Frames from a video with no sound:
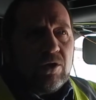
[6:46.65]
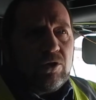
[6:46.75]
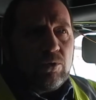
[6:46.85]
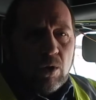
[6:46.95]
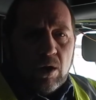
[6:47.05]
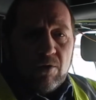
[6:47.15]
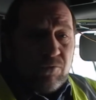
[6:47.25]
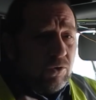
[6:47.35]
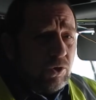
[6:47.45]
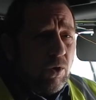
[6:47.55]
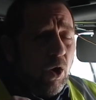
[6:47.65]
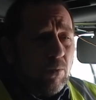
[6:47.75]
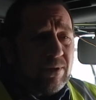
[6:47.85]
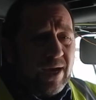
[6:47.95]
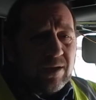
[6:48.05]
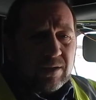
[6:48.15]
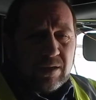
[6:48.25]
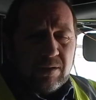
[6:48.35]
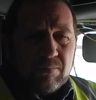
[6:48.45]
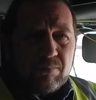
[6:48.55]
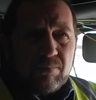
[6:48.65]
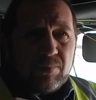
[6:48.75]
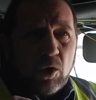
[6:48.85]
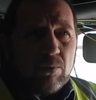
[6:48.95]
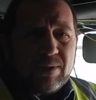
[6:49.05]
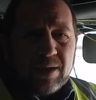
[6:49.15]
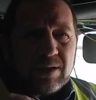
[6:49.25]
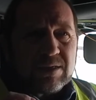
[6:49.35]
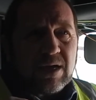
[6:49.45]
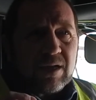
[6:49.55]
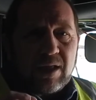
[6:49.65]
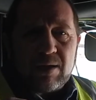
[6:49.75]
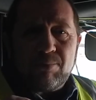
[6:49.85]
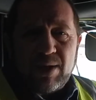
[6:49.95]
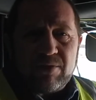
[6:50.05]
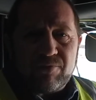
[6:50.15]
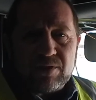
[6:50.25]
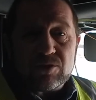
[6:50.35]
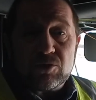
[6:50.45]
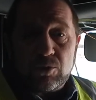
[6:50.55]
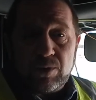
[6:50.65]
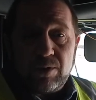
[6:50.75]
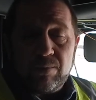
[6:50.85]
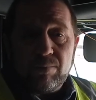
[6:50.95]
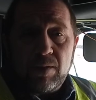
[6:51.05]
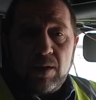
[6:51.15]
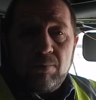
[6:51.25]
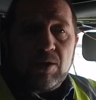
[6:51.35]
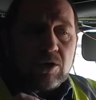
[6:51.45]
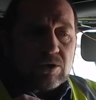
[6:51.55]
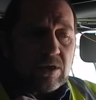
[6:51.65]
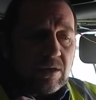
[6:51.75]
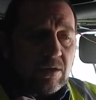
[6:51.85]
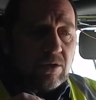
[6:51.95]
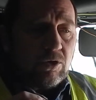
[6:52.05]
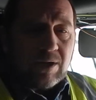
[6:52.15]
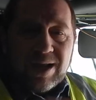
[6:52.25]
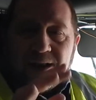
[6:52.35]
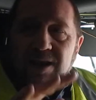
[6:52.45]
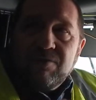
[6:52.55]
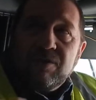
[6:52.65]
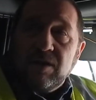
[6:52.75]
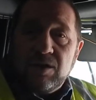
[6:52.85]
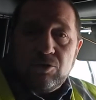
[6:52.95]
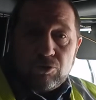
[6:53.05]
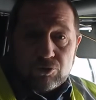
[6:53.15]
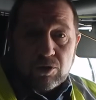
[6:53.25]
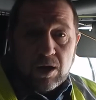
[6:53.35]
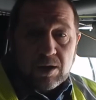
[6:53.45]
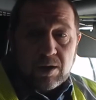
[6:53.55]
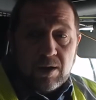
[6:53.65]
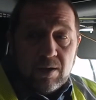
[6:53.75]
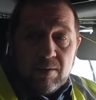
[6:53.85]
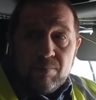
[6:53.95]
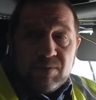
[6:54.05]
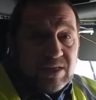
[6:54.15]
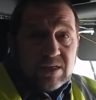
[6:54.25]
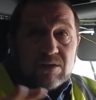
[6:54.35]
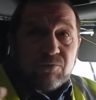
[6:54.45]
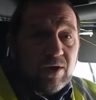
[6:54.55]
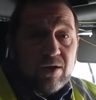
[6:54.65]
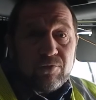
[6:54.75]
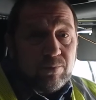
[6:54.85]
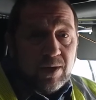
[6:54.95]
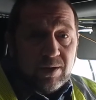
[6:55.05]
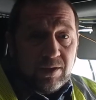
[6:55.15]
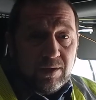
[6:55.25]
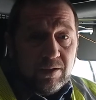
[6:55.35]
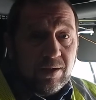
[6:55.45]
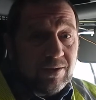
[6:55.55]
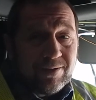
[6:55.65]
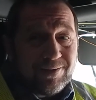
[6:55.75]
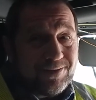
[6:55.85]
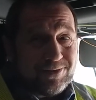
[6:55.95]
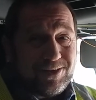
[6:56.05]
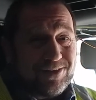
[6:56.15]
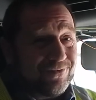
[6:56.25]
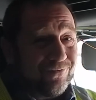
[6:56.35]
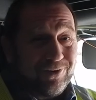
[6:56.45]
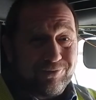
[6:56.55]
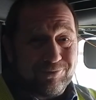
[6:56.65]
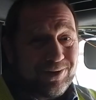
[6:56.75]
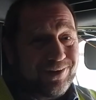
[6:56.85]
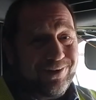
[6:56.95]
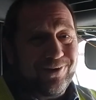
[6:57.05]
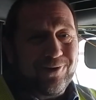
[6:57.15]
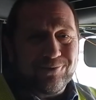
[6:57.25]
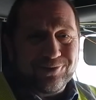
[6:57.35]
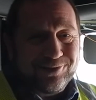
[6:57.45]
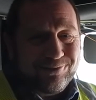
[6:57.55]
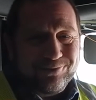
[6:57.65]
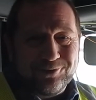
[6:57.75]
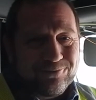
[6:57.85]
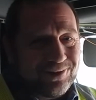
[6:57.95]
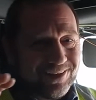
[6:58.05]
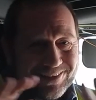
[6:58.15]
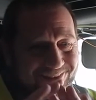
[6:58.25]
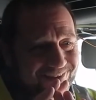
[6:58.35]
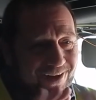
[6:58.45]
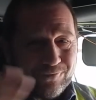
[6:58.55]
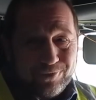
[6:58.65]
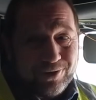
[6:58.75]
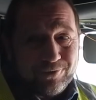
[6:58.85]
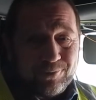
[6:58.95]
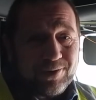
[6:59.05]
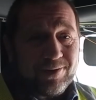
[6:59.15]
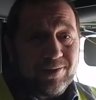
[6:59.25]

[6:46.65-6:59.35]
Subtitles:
If you do Home Daily has got a lot of benefits to it, because you're not living in your truck. This isn't for everybody. This isn't for everybody at all. Believe you me, it's not for everybody.